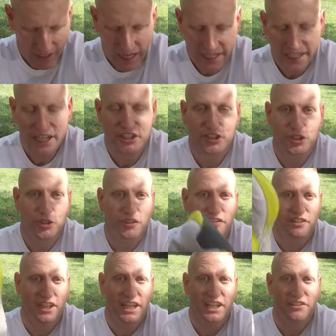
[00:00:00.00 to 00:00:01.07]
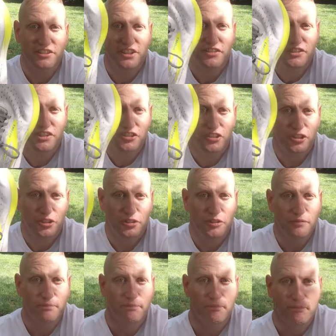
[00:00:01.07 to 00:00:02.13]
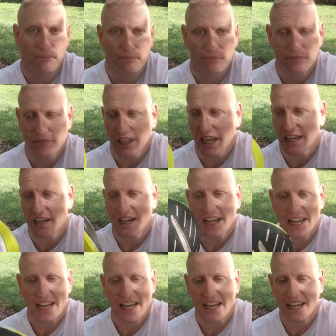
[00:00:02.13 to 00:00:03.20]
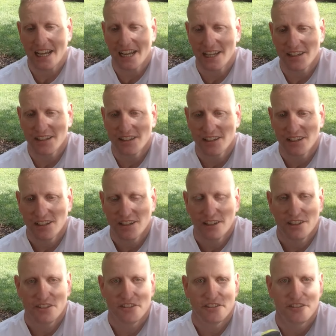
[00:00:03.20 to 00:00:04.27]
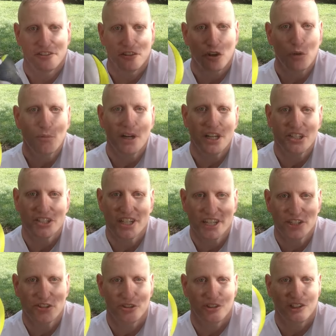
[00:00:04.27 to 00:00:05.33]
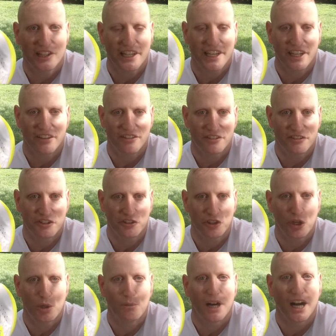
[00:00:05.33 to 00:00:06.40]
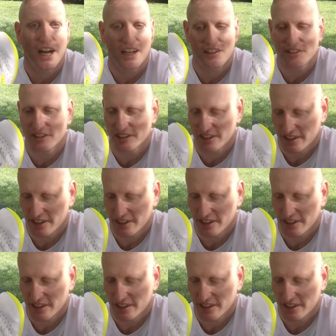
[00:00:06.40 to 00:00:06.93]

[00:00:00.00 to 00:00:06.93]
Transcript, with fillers: I got true to size on this shoe and I had so much extra length in the toe box.